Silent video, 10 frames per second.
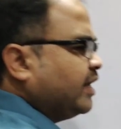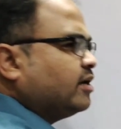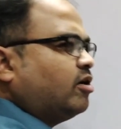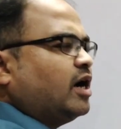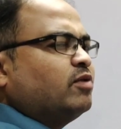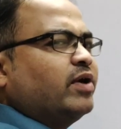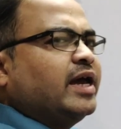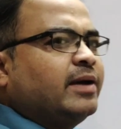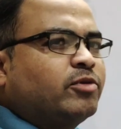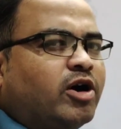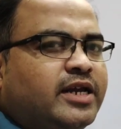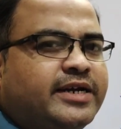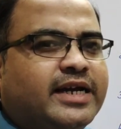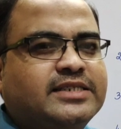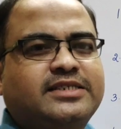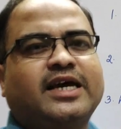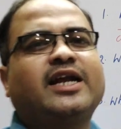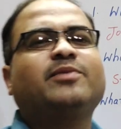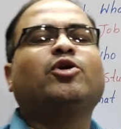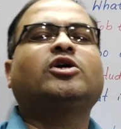we can call. Why I am calling it as a
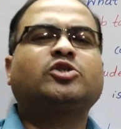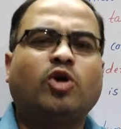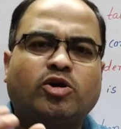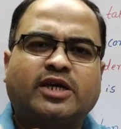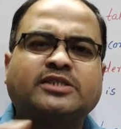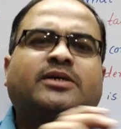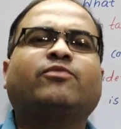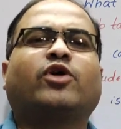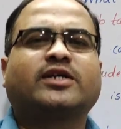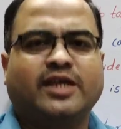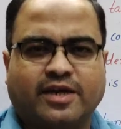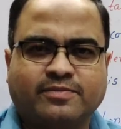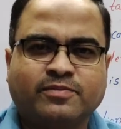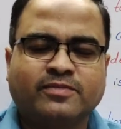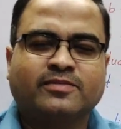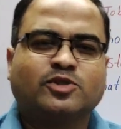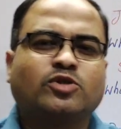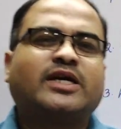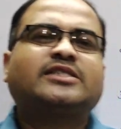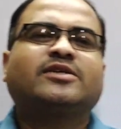salary? Because you have done some work there.
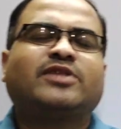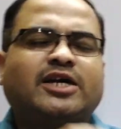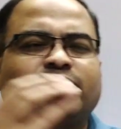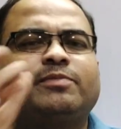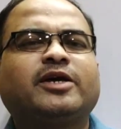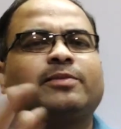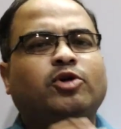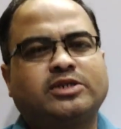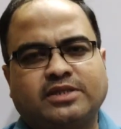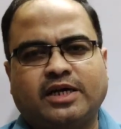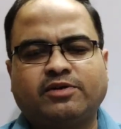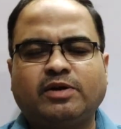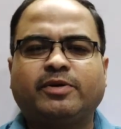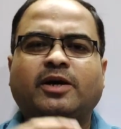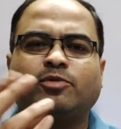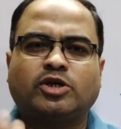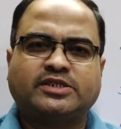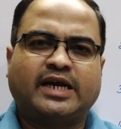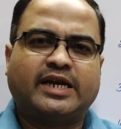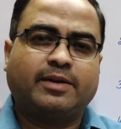So that will become
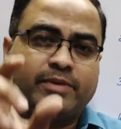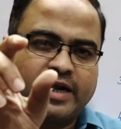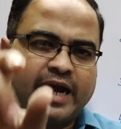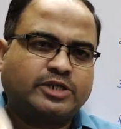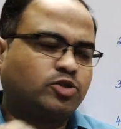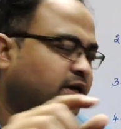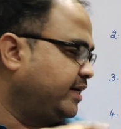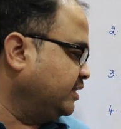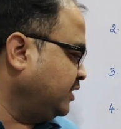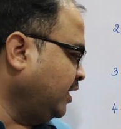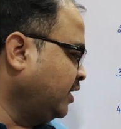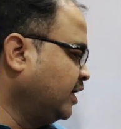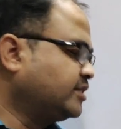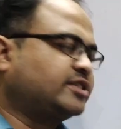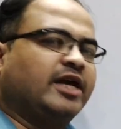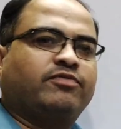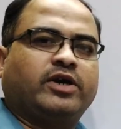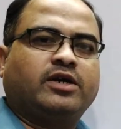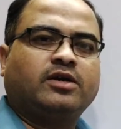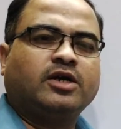your salary, but actually it is a
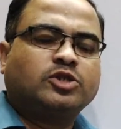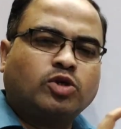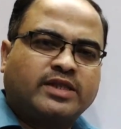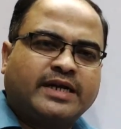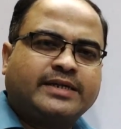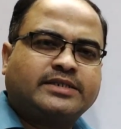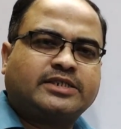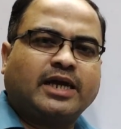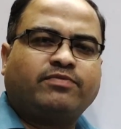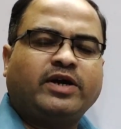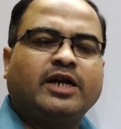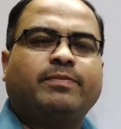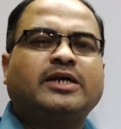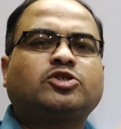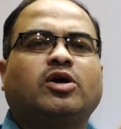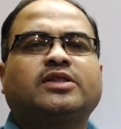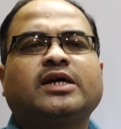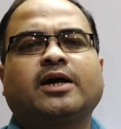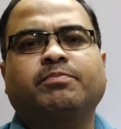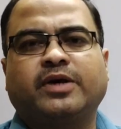stipend. So that stipend depends
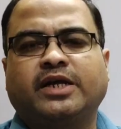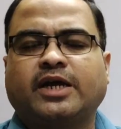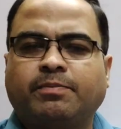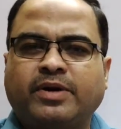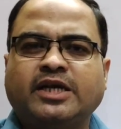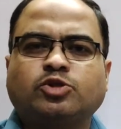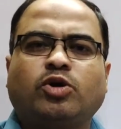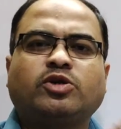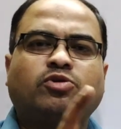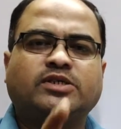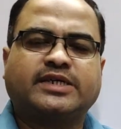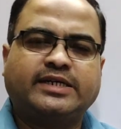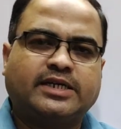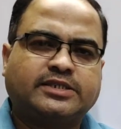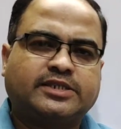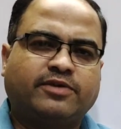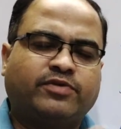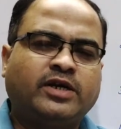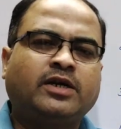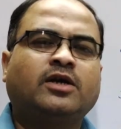on the company. Company is going to decide that
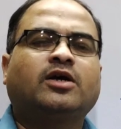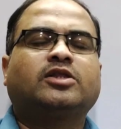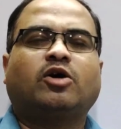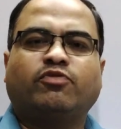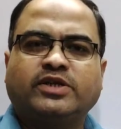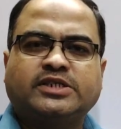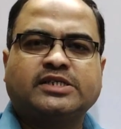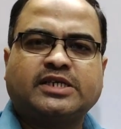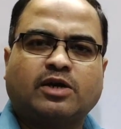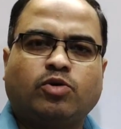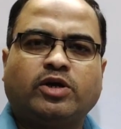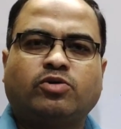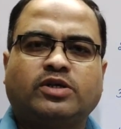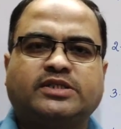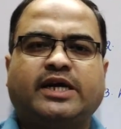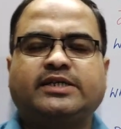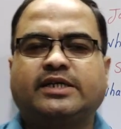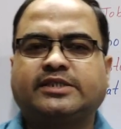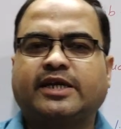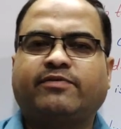stipend. The officials are going to
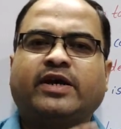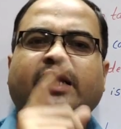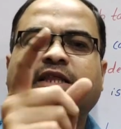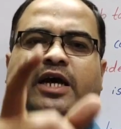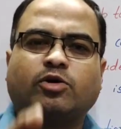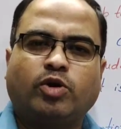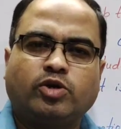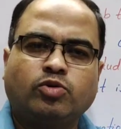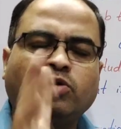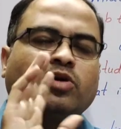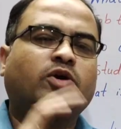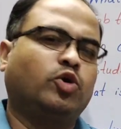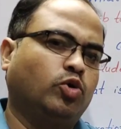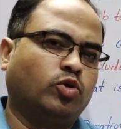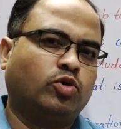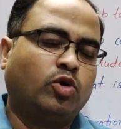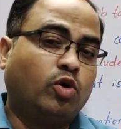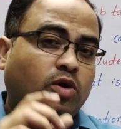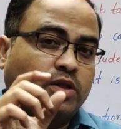decide that stipend and they are going to give you.